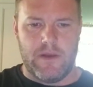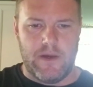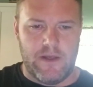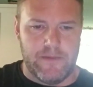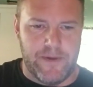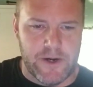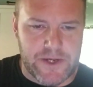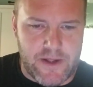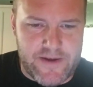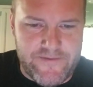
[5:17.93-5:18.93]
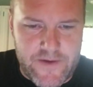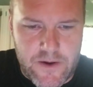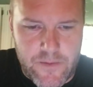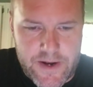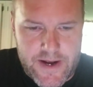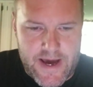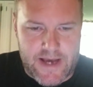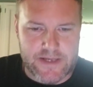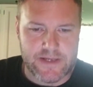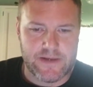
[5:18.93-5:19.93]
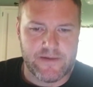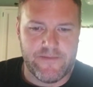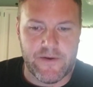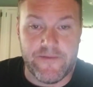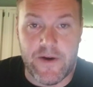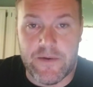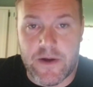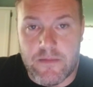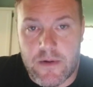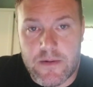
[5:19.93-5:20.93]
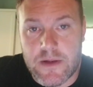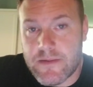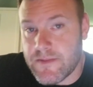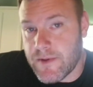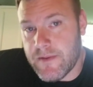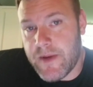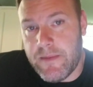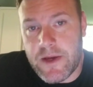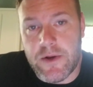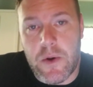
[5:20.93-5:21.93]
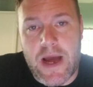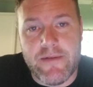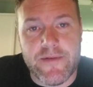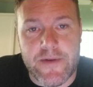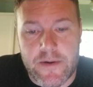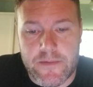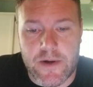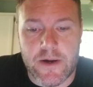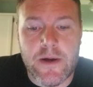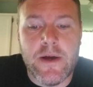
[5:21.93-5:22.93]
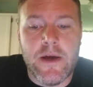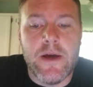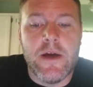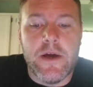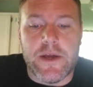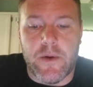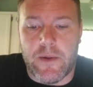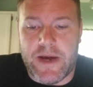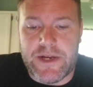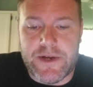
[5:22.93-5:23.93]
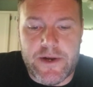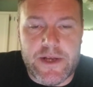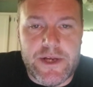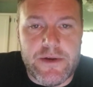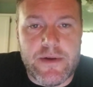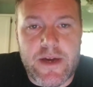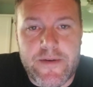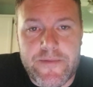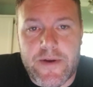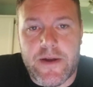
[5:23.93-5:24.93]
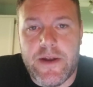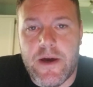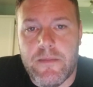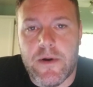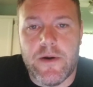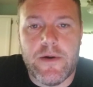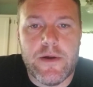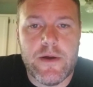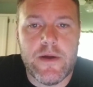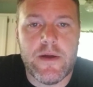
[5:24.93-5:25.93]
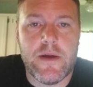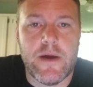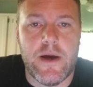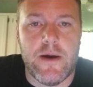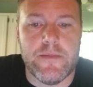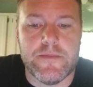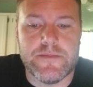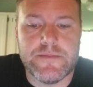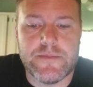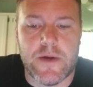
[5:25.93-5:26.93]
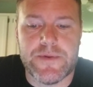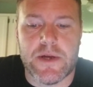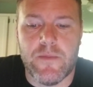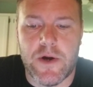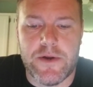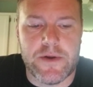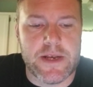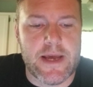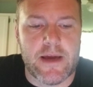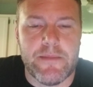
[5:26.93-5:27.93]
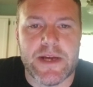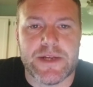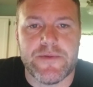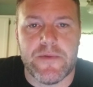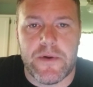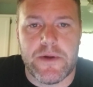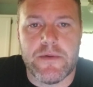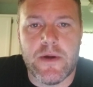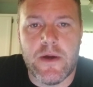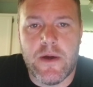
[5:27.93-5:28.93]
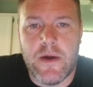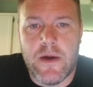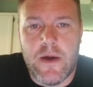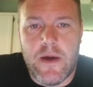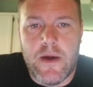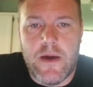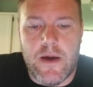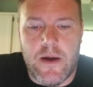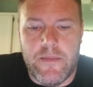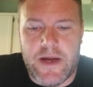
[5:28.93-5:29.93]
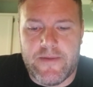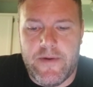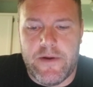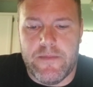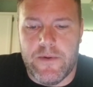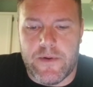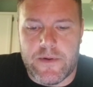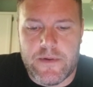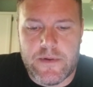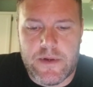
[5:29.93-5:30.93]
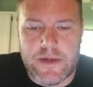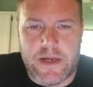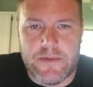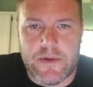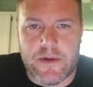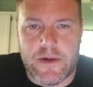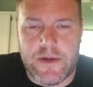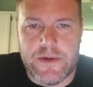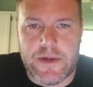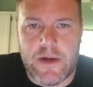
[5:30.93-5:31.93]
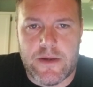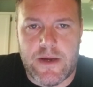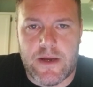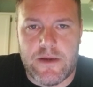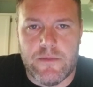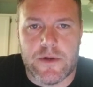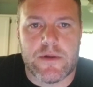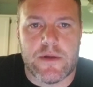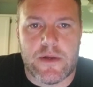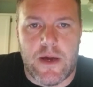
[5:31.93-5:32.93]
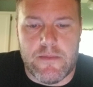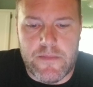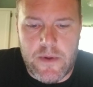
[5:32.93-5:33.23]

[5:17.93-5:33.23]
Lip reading: In the personal info, when it asks for a phone number, well, maybe you don't have a phone. Well, you want to make sure that you give a number of someone who can take a message for you. That's very important because that's what they're going to use to contact you most of the time.